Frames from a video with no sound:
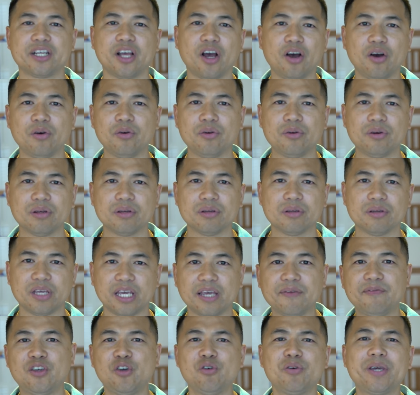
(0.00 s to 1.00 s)
go,
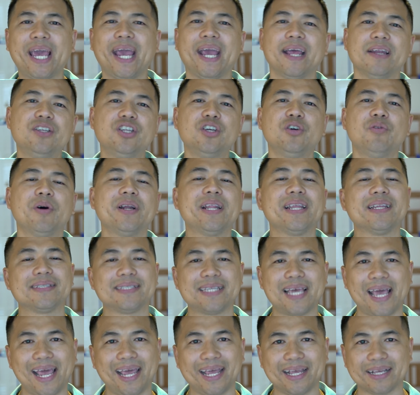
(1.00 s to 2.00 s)
If you can't do what it
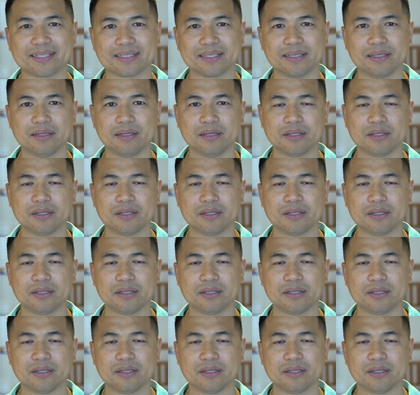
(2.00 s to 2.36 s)
takes